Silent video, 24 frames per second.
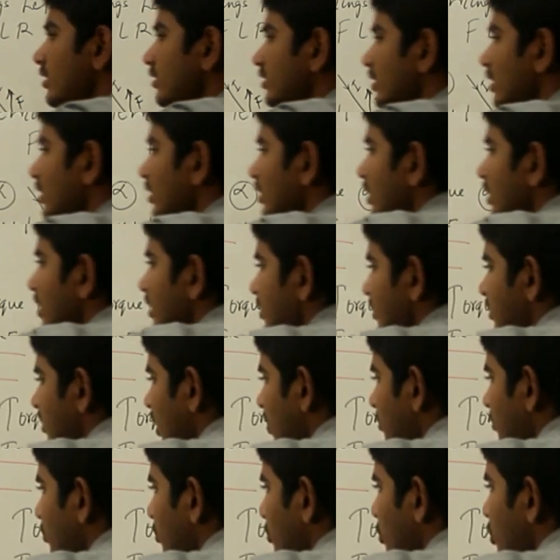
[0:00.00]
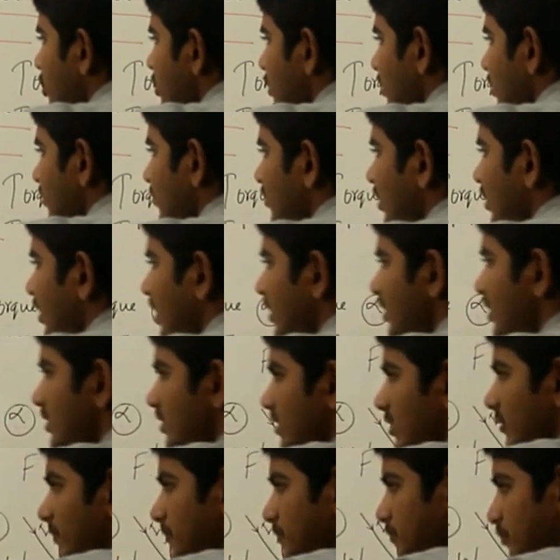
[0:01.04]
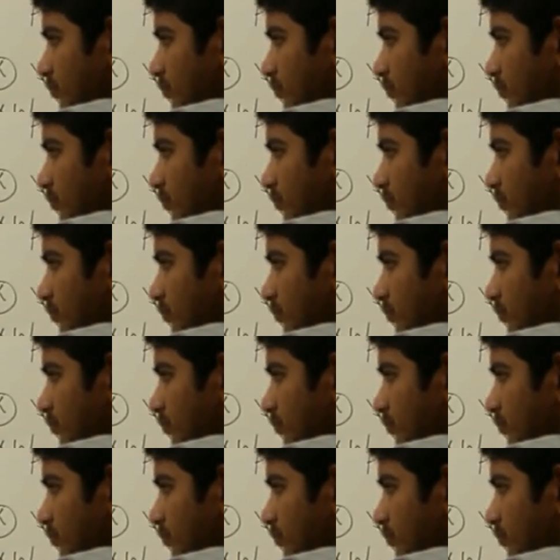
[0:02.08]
at the same position, that is